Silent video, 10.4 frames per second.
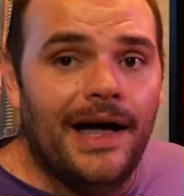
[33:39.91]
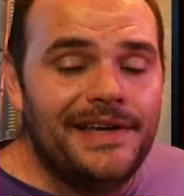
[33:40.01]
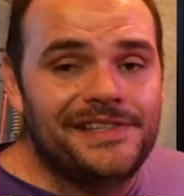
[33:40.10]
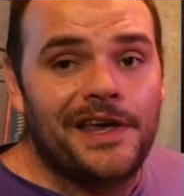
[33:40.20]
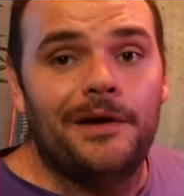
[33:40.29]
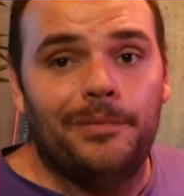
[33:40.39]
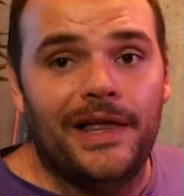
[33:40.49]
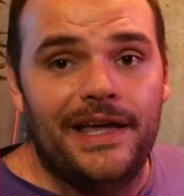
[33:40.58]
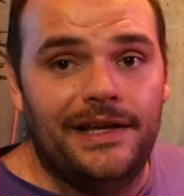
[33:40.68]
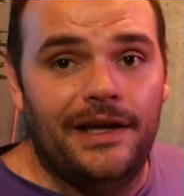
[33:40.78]
is going to
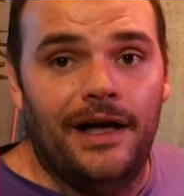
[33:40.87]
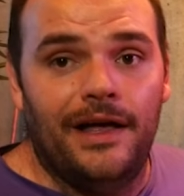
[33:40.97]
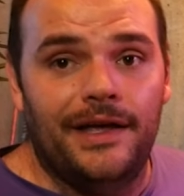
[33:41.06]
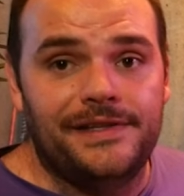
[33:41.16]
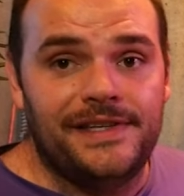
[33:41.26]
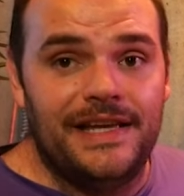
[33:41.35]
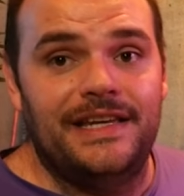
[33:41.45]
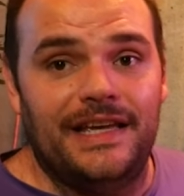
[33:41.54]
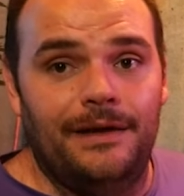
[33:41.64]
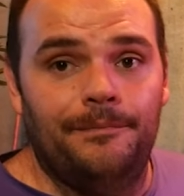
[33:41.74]
play a
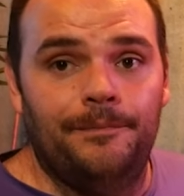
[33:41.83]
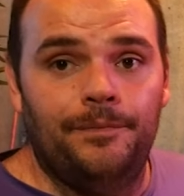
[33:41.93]
CD.